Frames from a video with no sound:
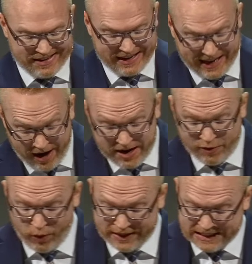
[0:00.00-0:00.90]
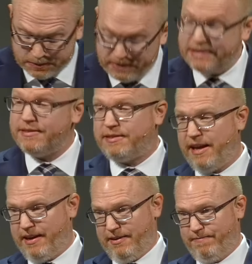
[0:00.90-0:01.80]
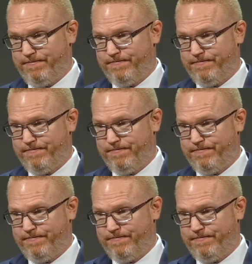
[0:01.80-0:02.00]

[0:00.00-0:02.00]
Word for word: on account of what he's been saying